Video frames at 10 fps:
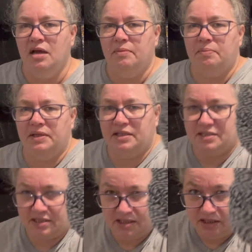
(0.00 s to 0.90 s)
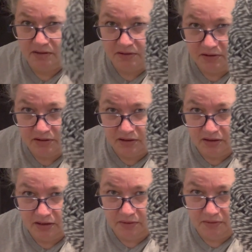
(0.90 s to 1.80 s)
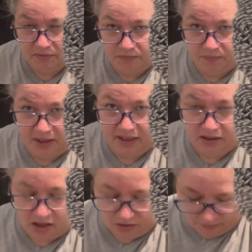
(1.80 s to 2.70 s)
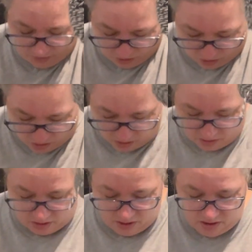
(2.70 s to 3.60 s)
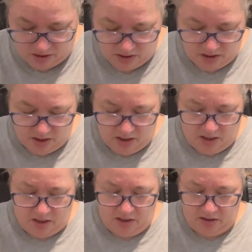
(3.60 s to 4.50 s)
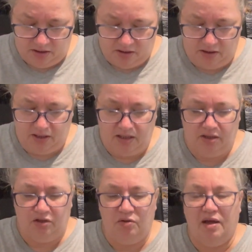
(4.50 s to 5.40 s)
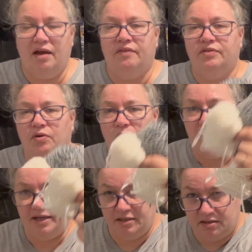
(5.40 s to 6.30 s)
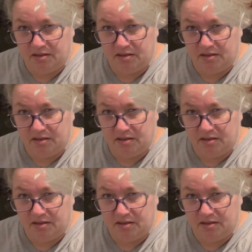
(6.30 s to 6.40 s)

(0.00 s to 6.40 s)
but this is the main color of the yarn. Then you have the white